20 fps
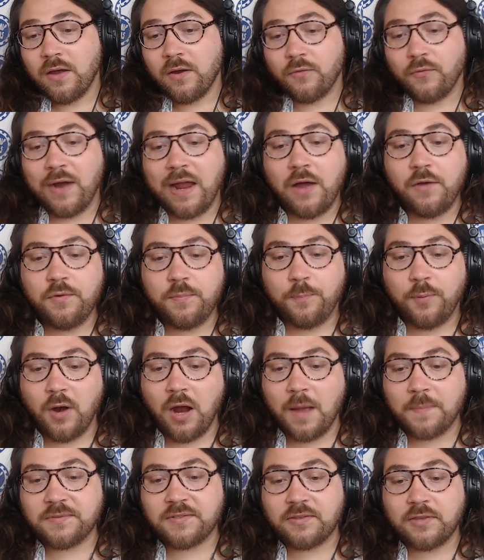Round
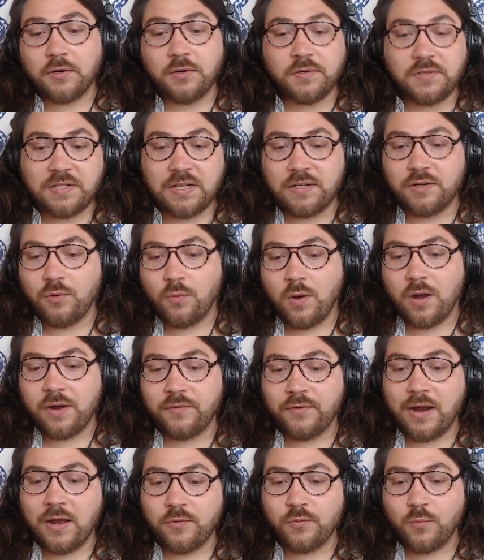props: thirteen to one
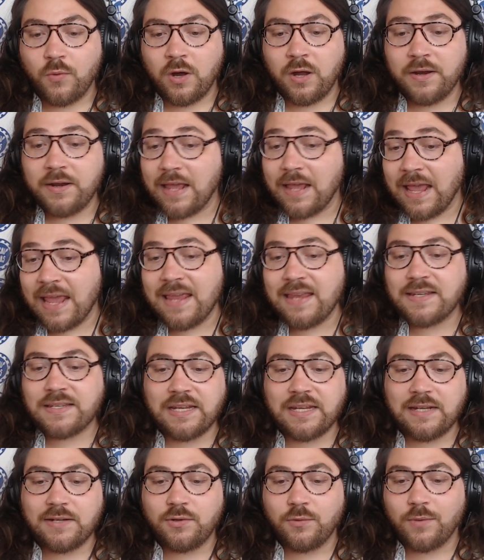round one,
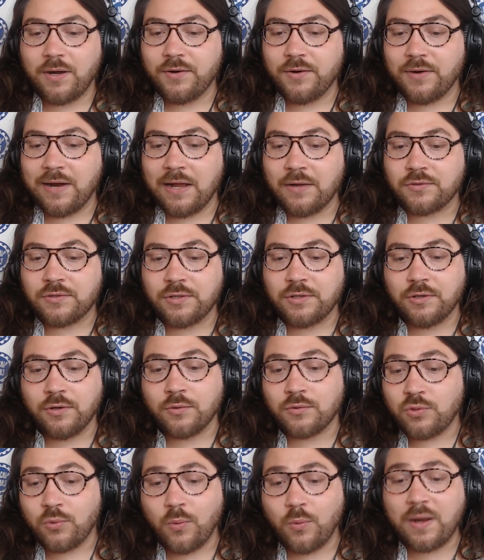eighteen to one round two,
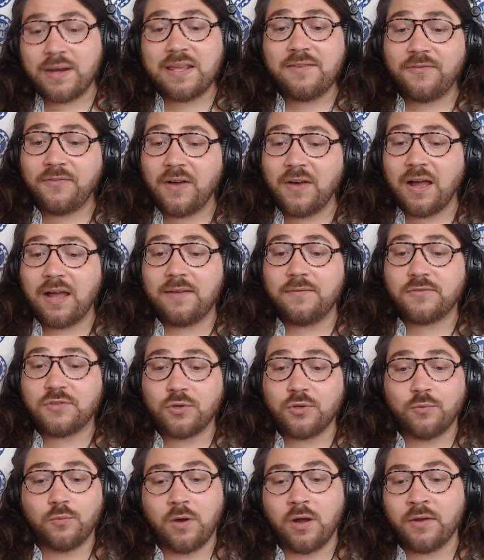twenty-five
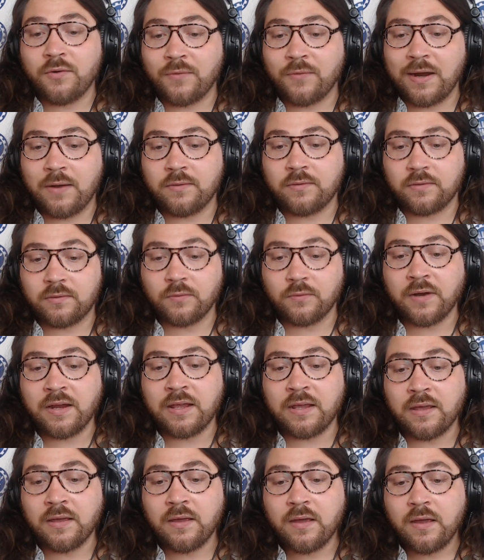to one round
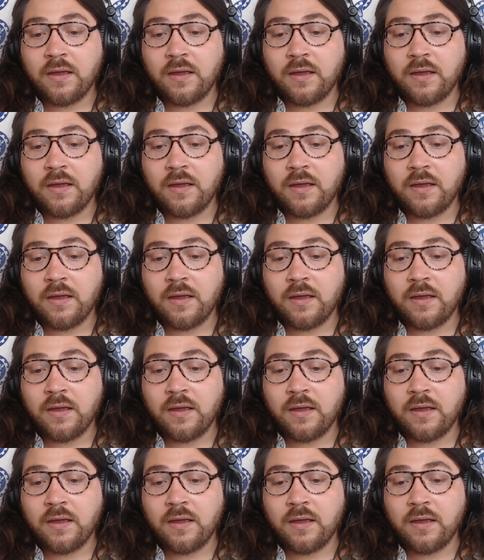three,